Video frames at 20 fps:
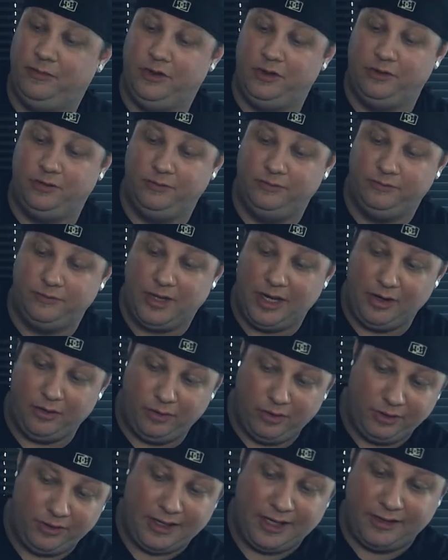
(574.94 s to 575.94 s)
you know, I
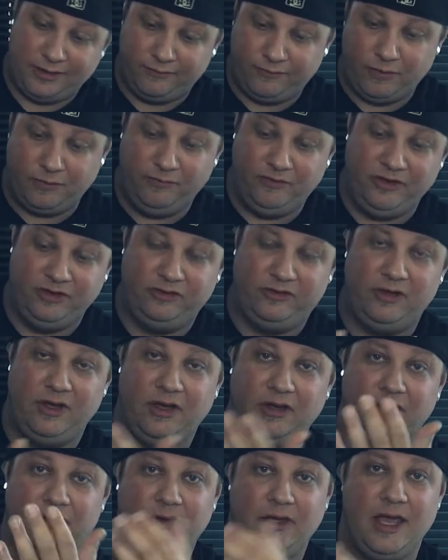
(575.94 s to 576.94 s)
ordered that from
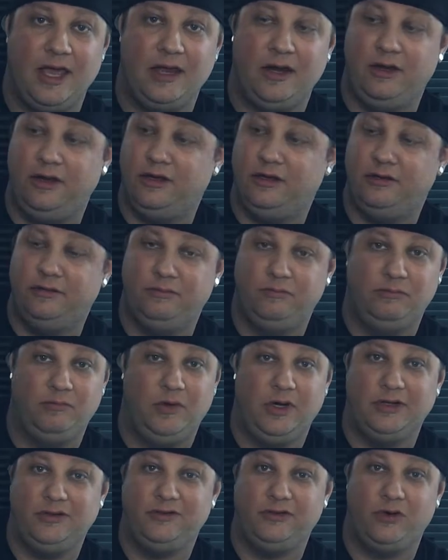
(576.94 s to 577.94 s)
VizTech Canada.
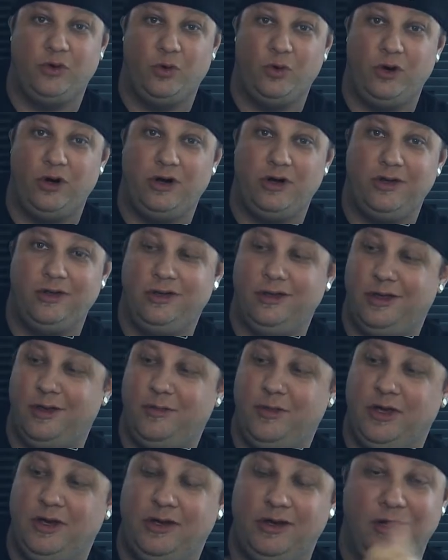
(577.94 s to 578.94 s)
I scored. I
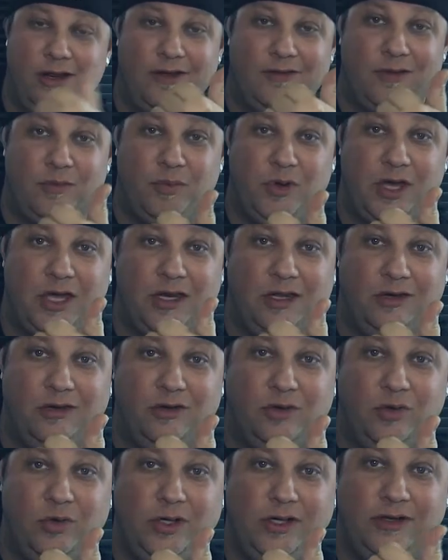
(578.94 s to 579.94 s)
mean, I didn't have to pay any
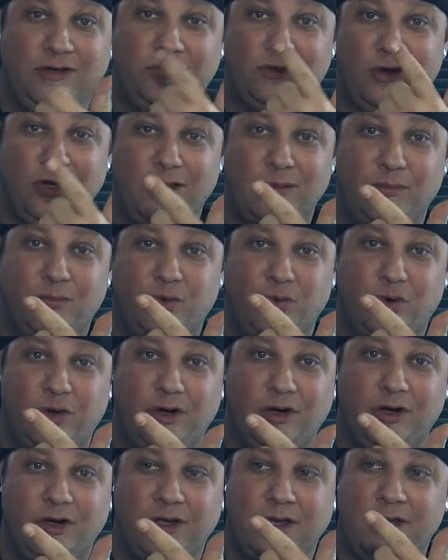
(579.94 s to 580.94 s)
duties or
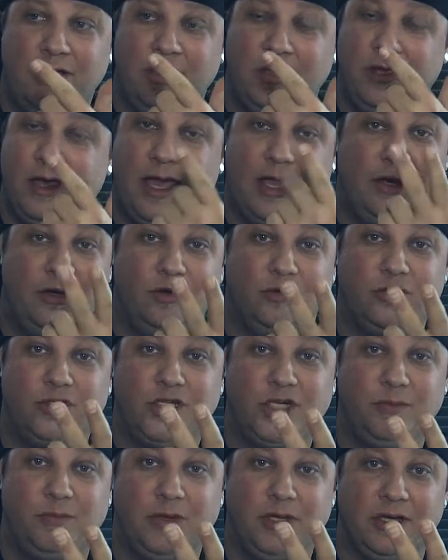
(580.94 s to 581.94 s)
import and no
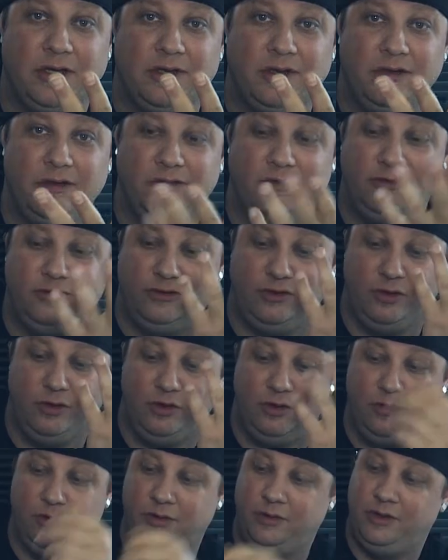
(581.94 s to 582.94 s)
shipping.
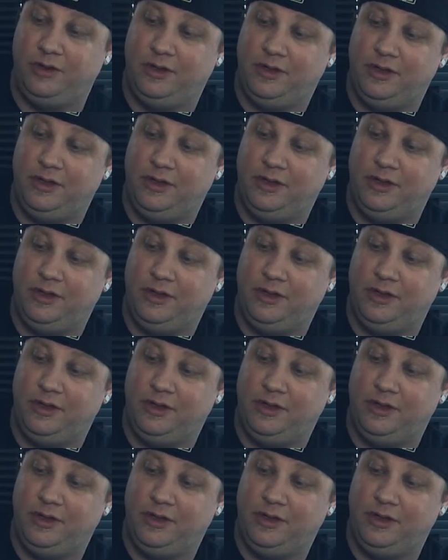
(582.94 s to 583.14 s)
So